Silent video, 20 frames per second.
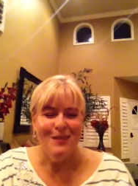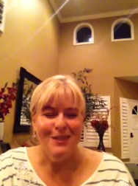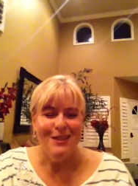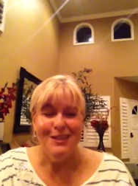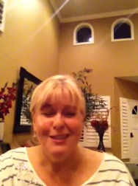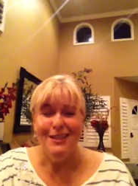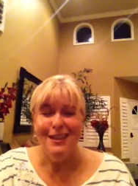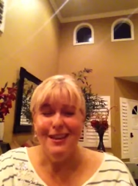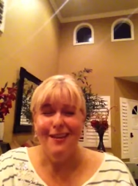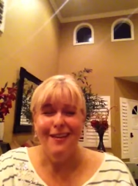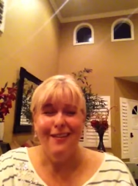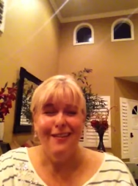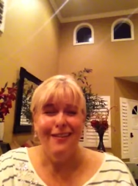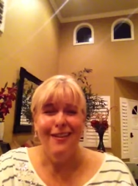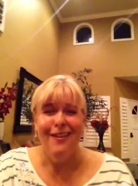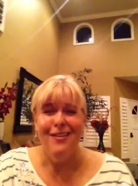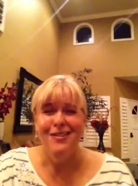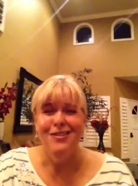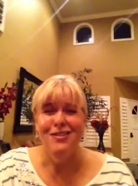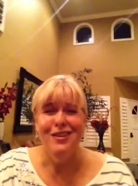and she's like,
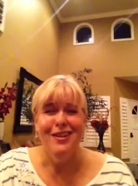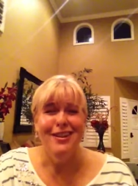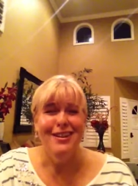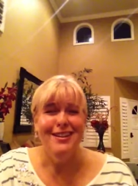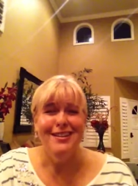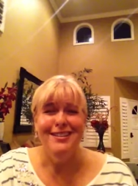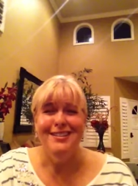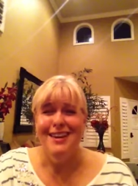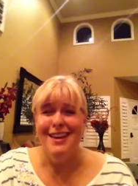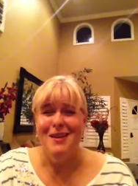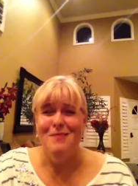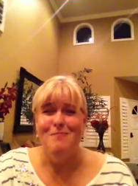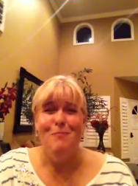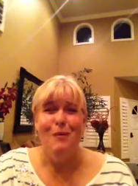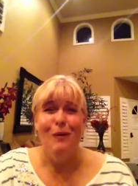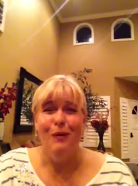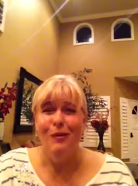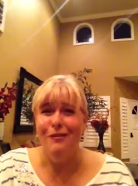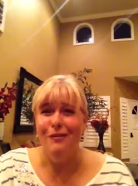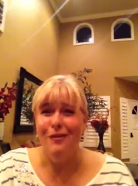Alondra is a
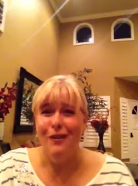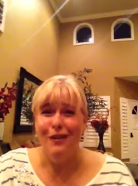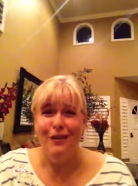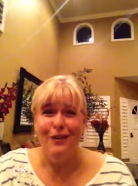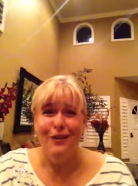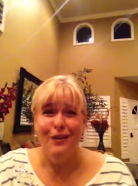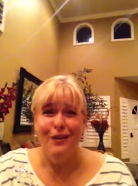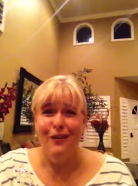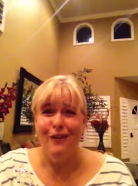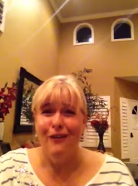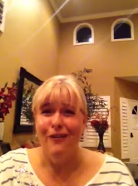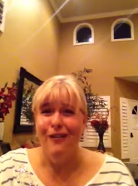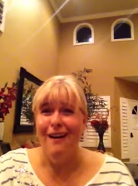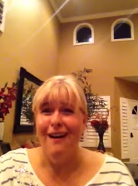boulevard girl.